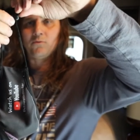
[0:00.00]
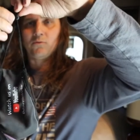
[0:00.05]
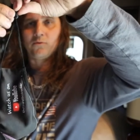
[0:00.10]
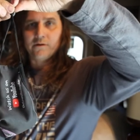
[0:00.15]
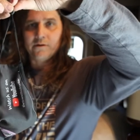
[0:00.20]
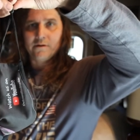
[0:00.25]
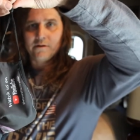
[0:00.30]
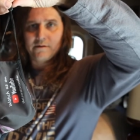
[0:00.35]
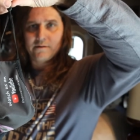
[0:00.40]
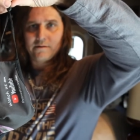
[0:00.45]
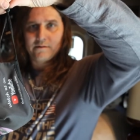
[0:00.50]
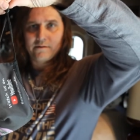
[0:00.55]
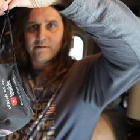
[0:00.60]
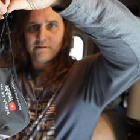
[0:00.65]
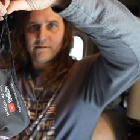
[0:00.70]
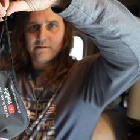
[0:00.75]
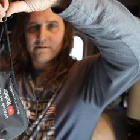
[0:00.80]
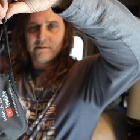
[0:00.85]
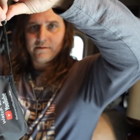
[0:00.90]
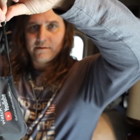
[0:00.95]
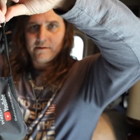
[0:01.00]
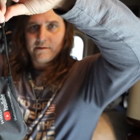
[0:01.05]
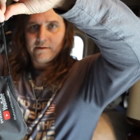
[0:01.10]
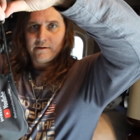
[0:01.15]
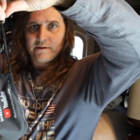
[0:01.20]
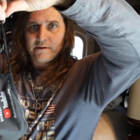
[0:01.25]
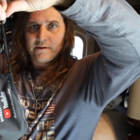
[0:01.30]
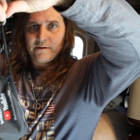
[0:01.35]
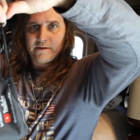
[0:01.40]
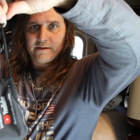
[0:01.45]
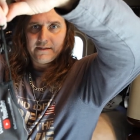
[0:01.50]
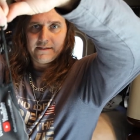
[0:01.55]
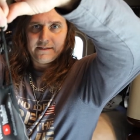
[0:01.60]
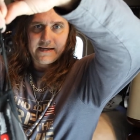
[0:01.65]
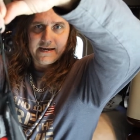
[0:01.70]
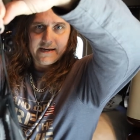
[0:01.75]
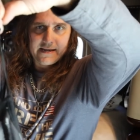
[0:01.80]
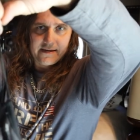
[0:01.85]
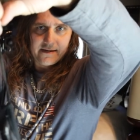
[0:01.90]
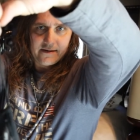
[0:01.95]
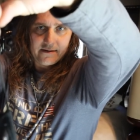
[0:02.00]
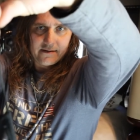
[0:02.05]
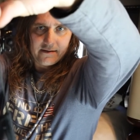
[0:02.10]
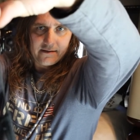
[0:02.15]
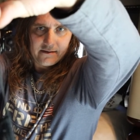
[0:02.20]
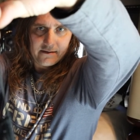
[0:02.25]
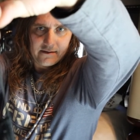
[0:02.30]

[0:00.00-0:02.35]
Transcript: or you can take it.